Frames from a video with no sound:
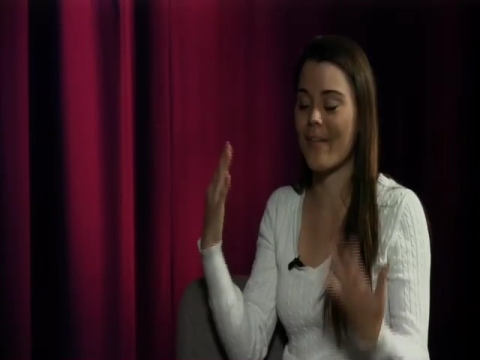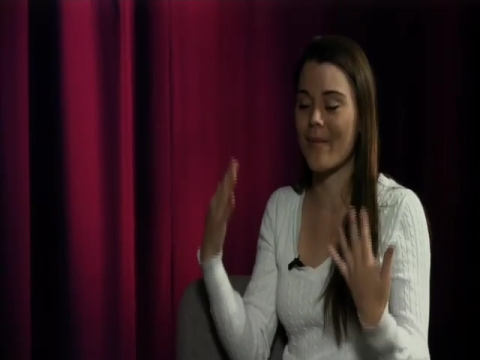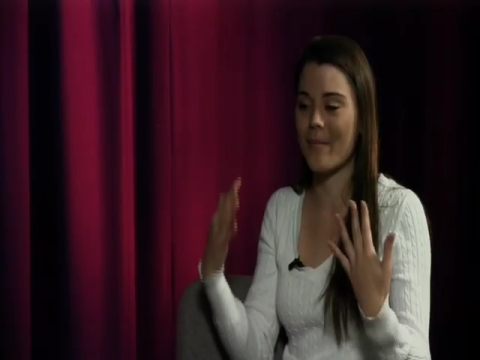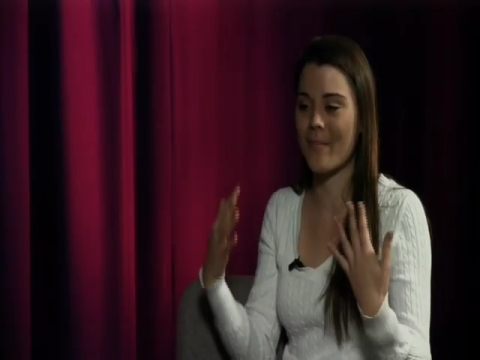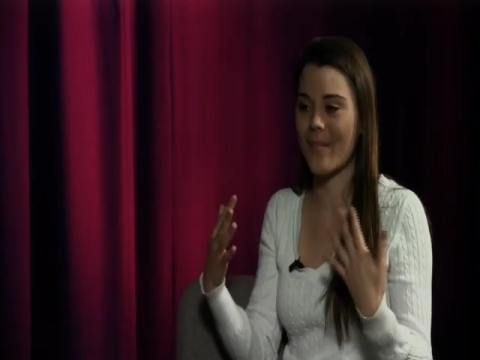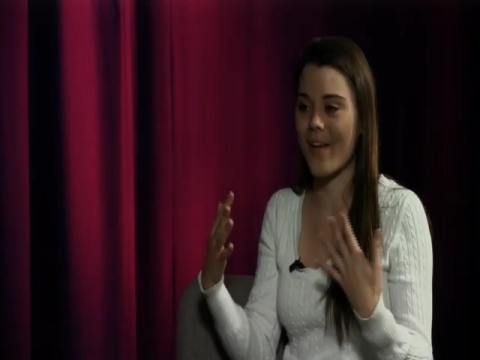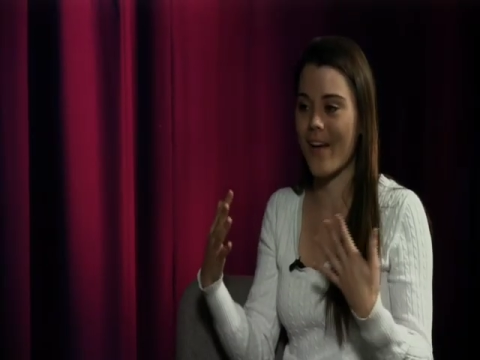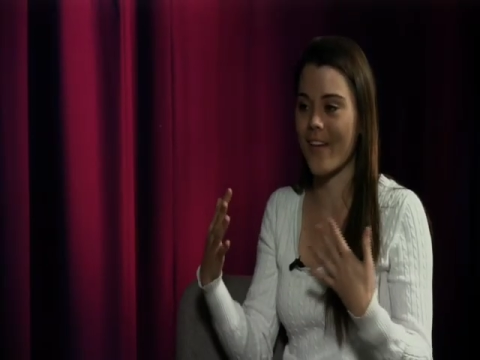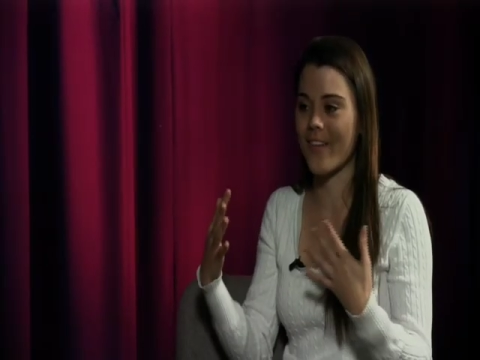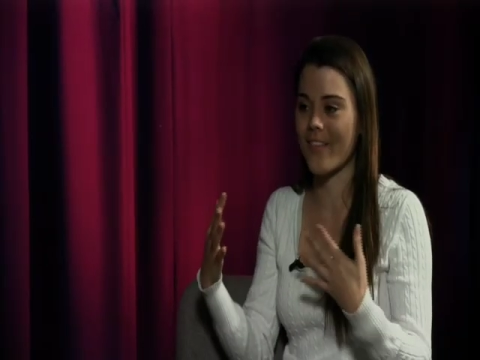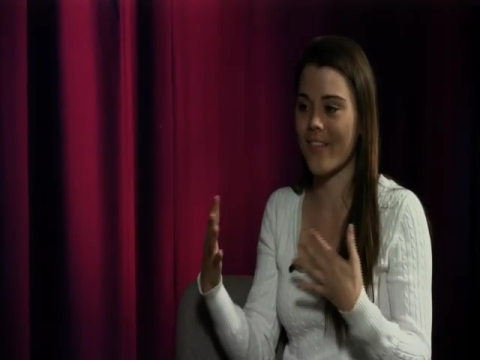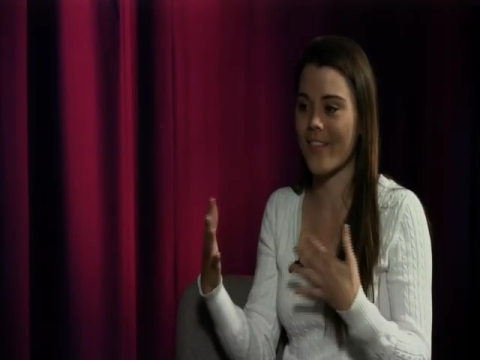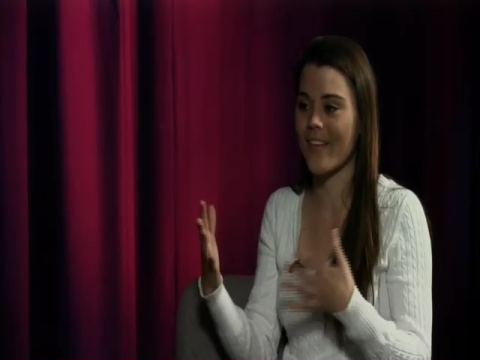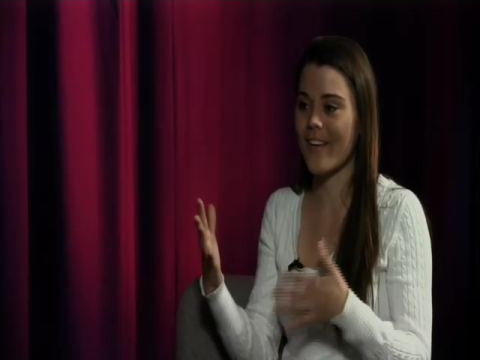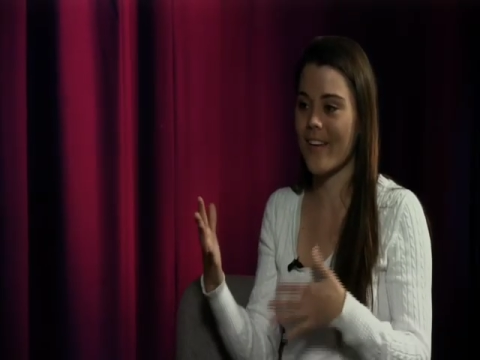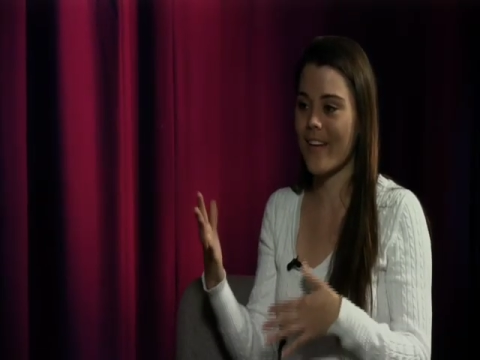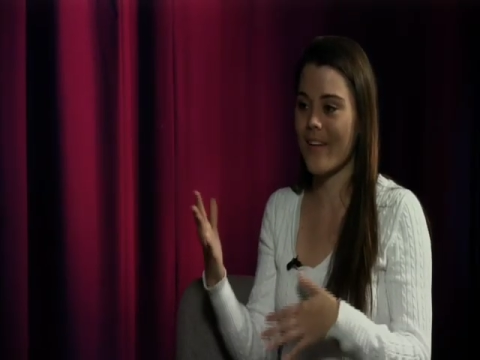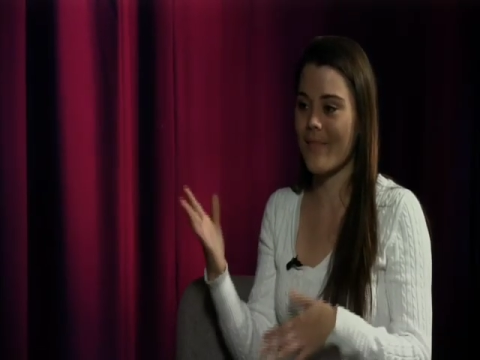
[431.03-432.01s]
and blush,
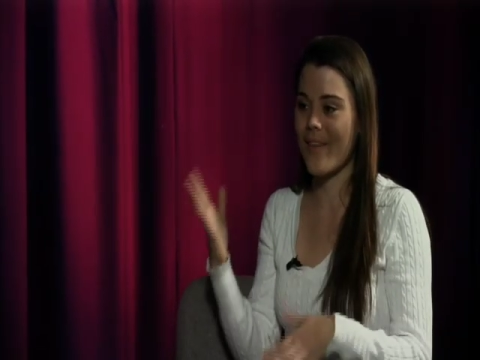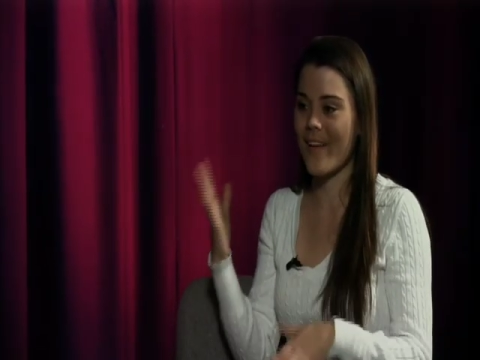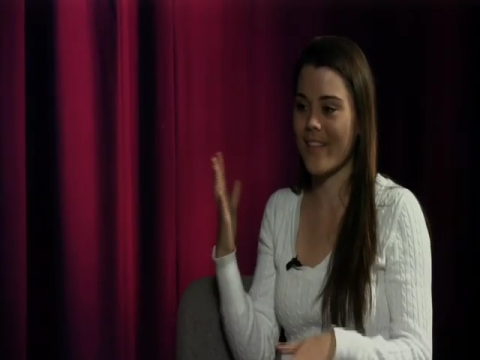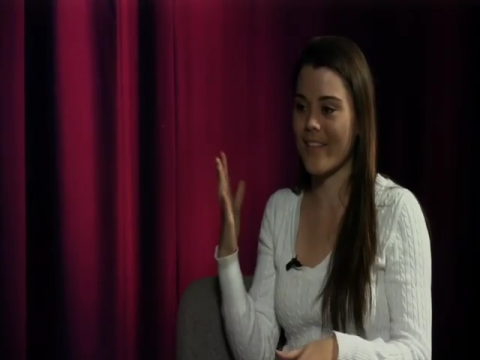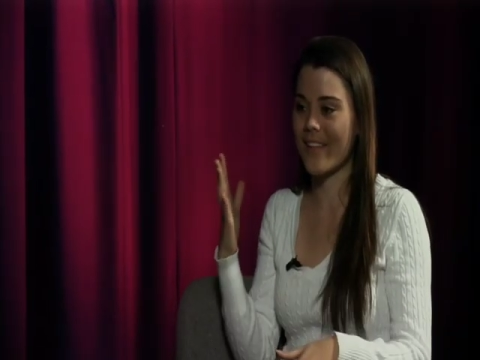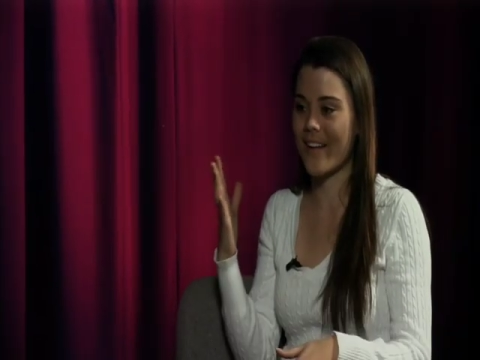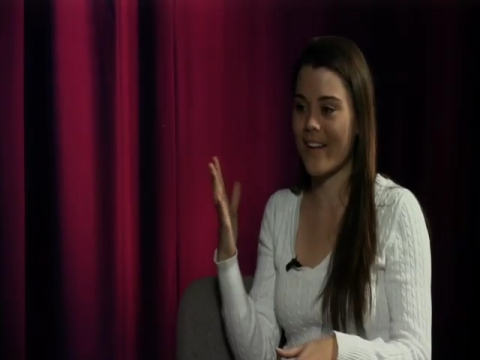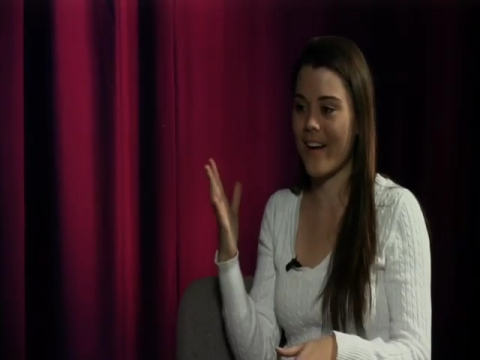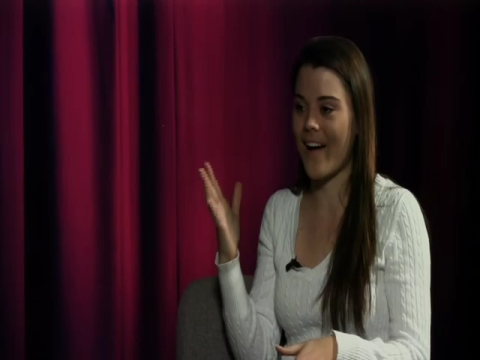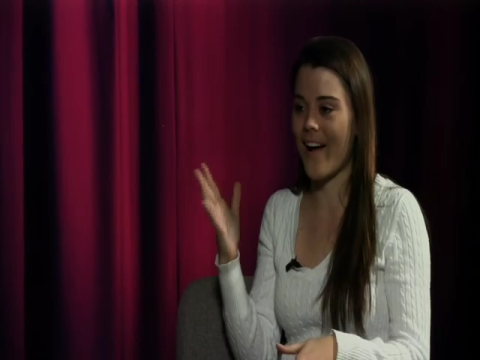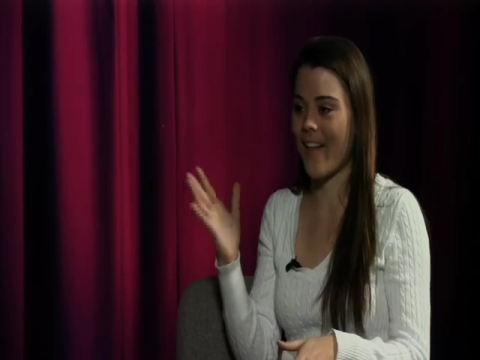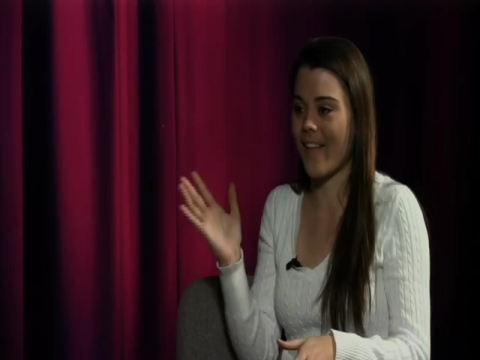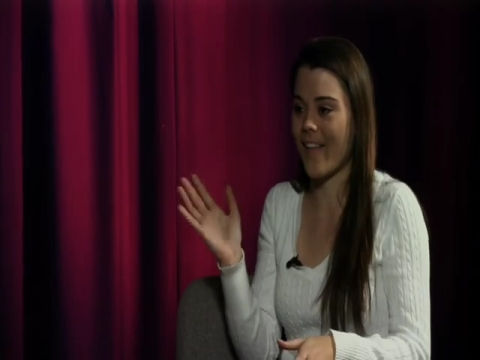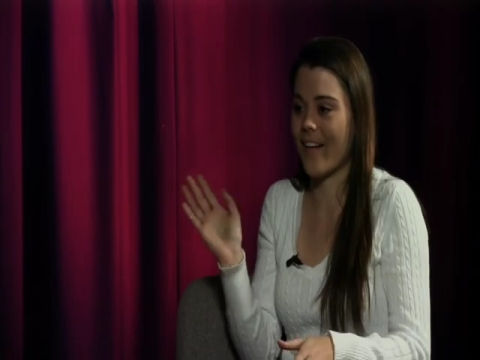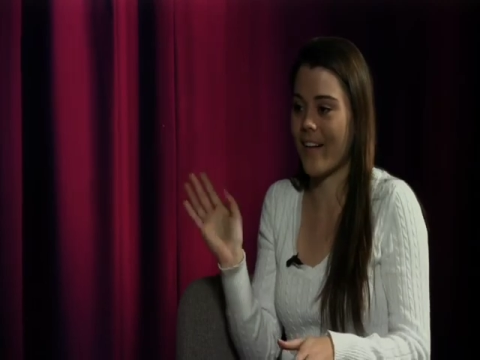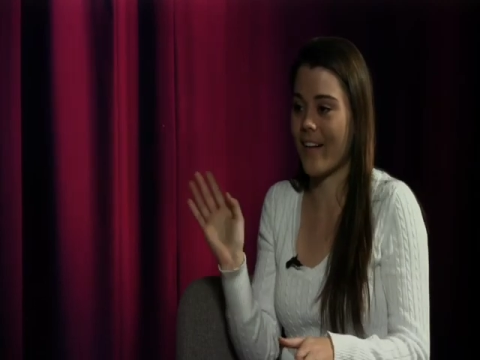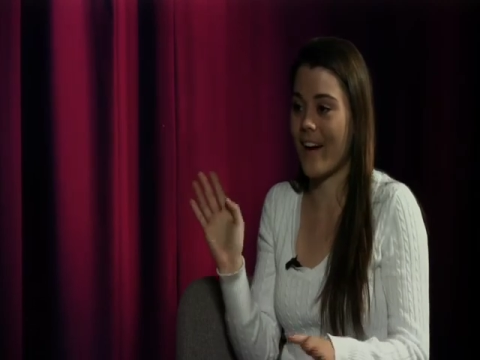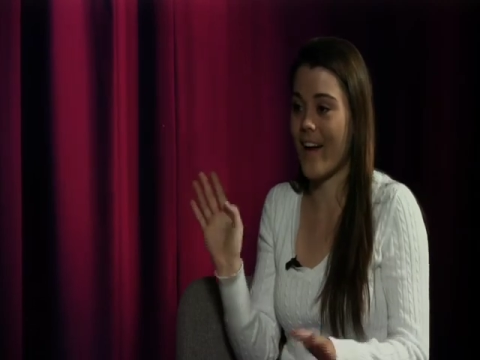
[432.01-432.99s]
mascara,
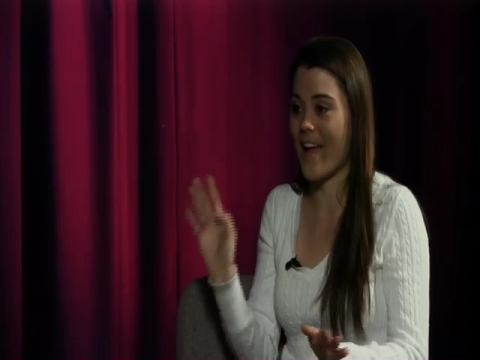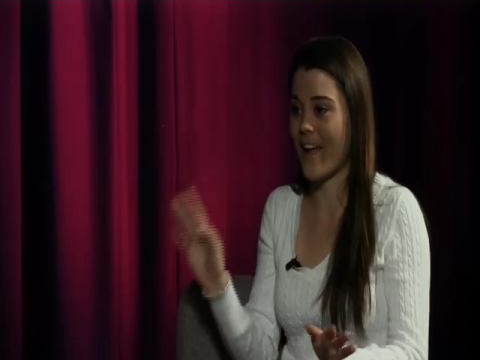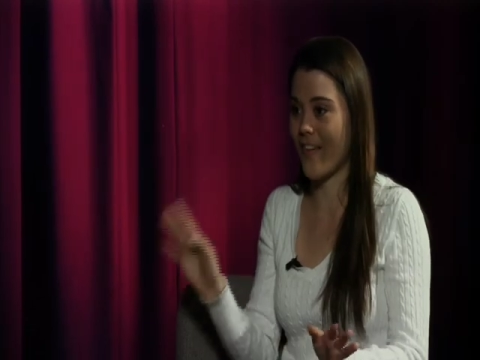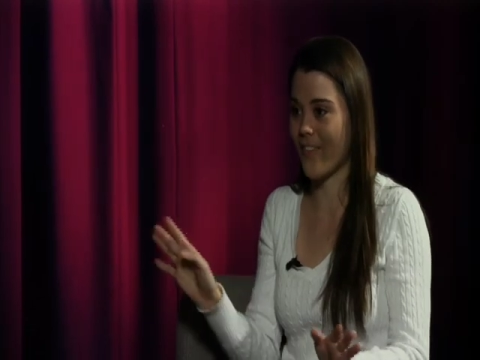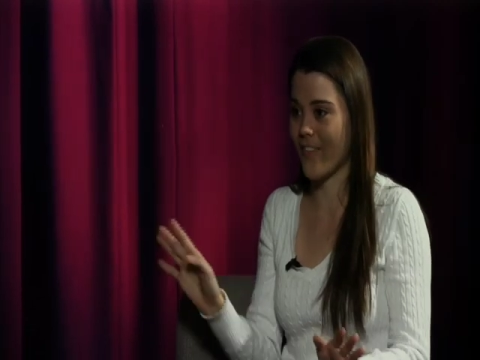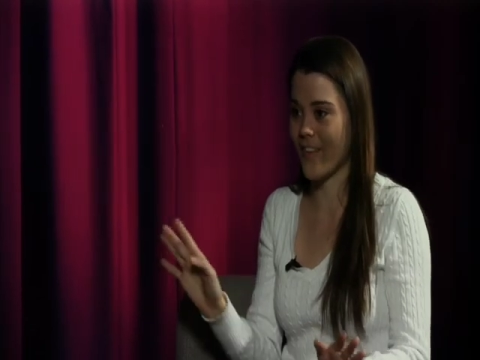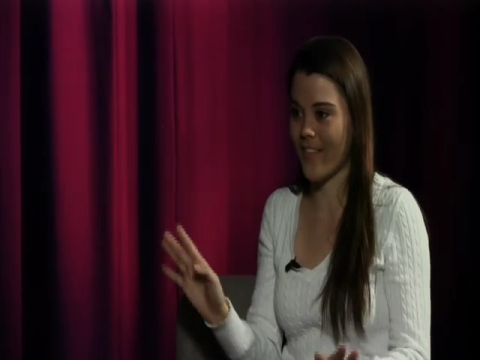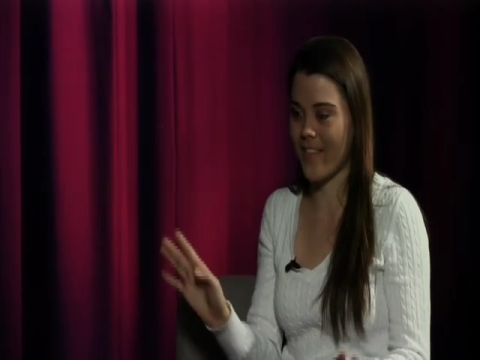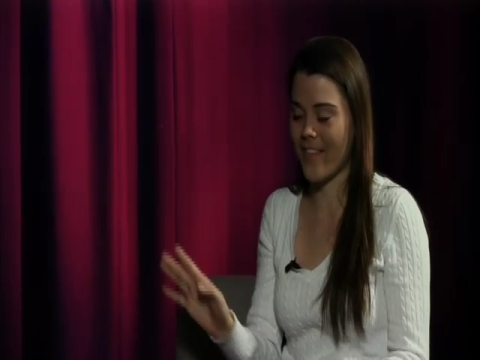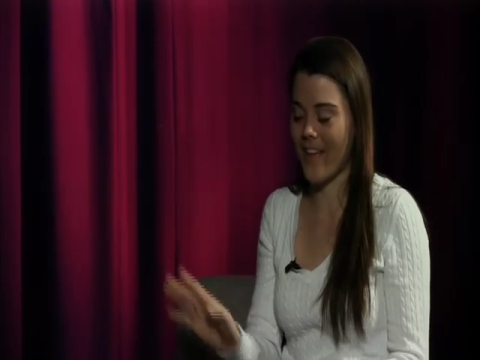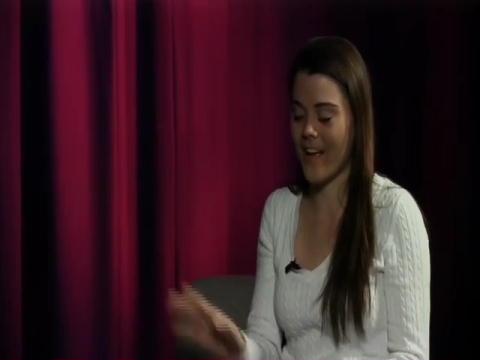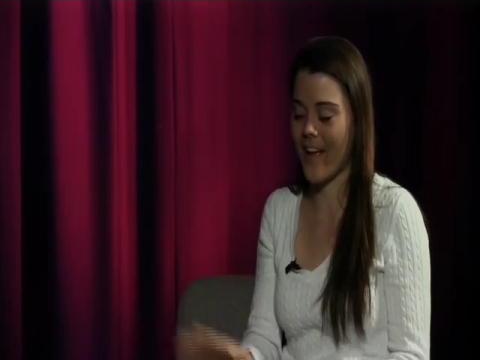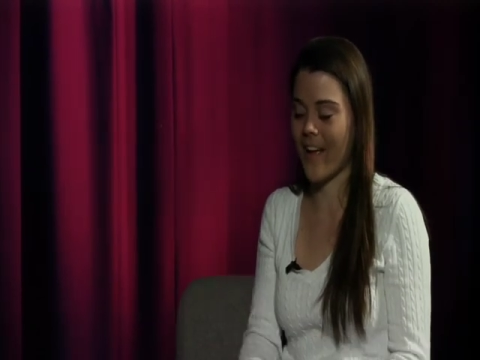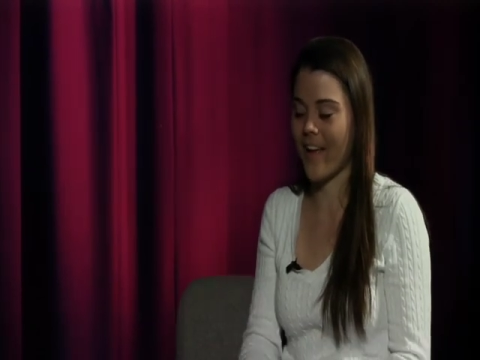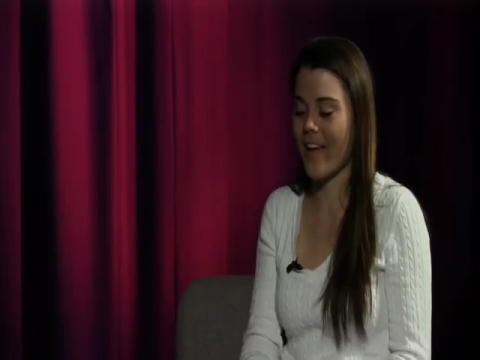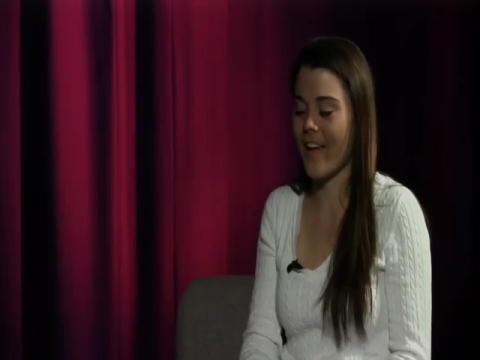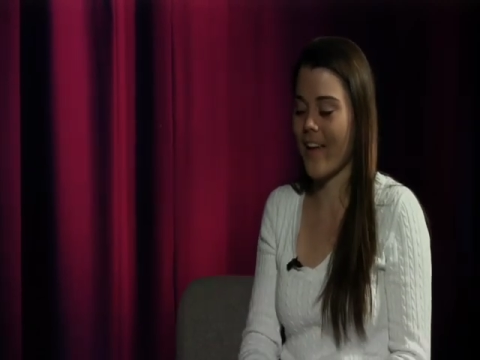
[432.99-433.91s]
eyeliner, everything.